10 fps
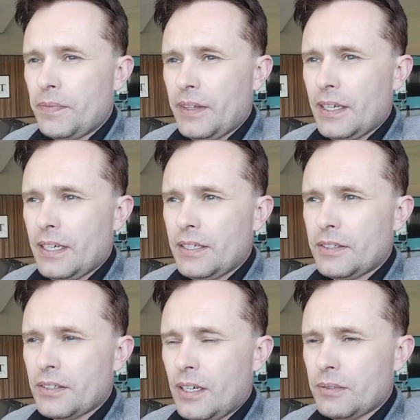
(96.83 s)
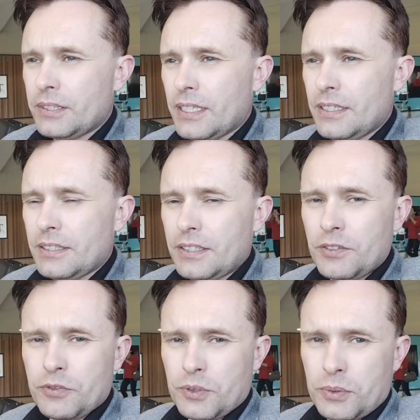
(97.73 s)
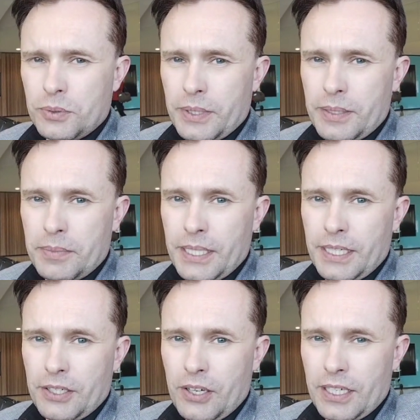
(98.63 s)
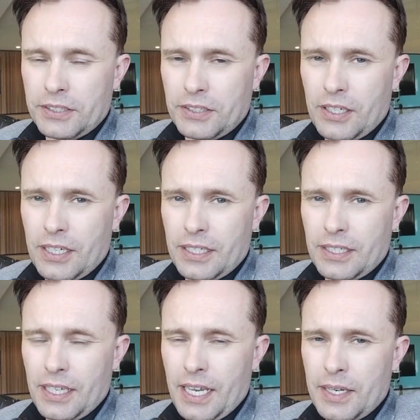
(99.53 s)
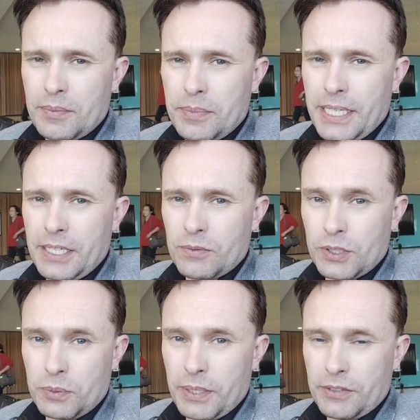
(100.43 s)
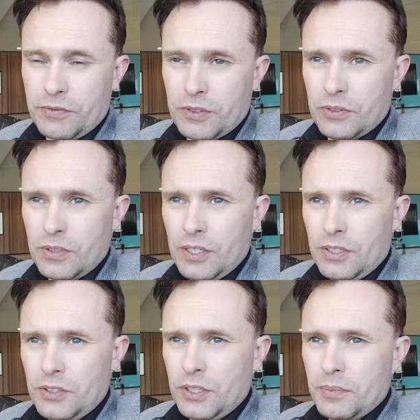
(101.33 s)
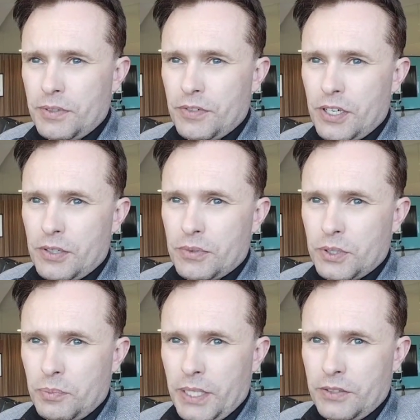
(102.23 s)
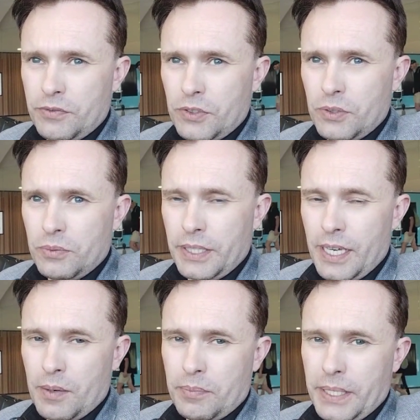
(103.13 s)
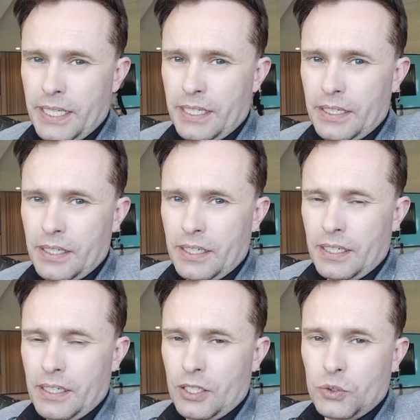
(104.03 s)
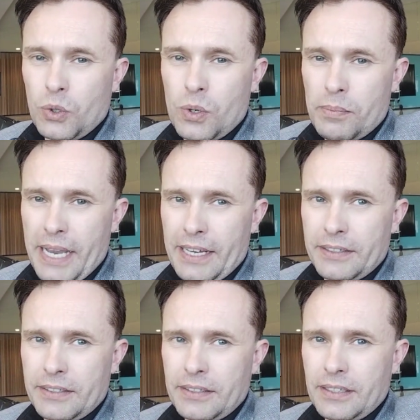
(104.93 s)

And I would say there's a difference between being a nice guy and being respectful. You can be very respectful without being a doormat.